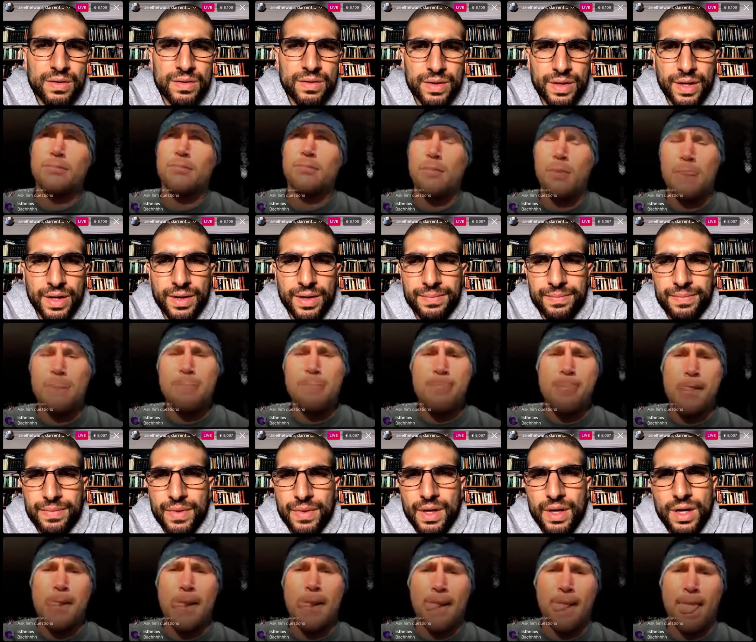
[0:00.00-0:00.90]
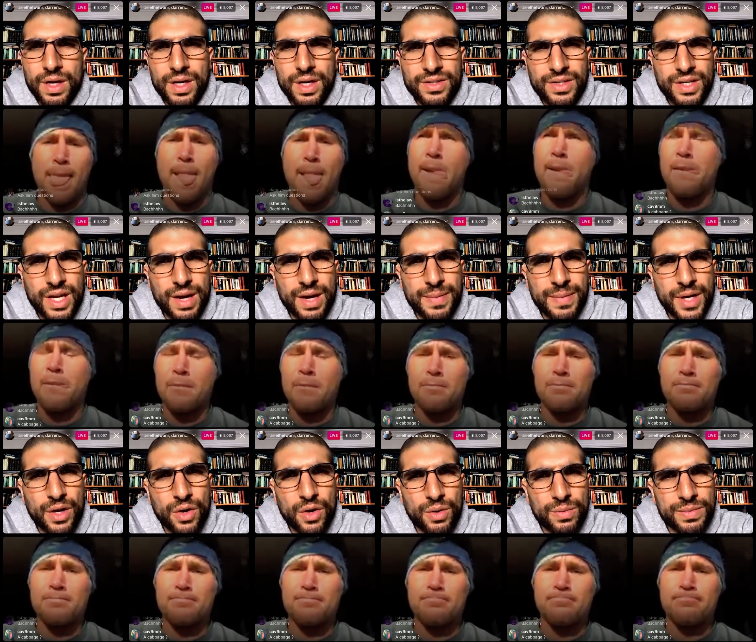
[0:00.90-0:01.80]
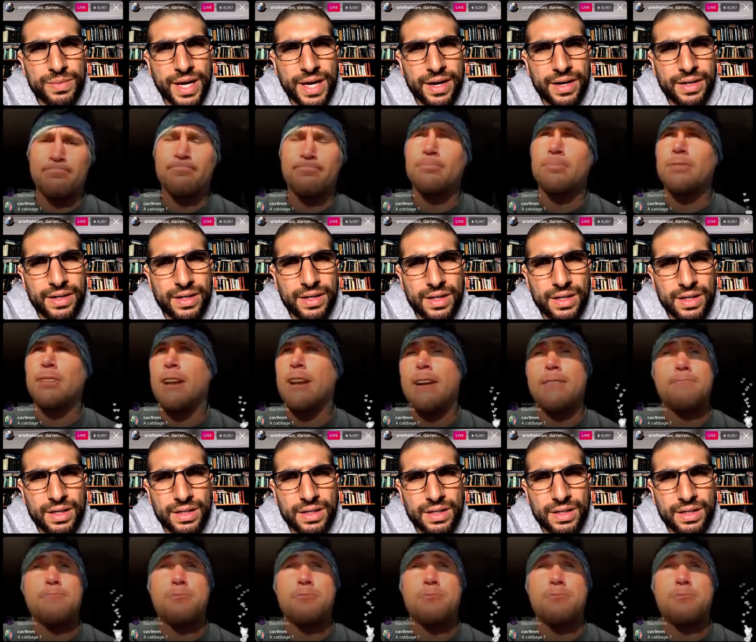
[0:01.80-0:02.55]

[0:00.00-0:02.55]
Speaker 1: Yeah. Is it coming home, Darren? Yeah.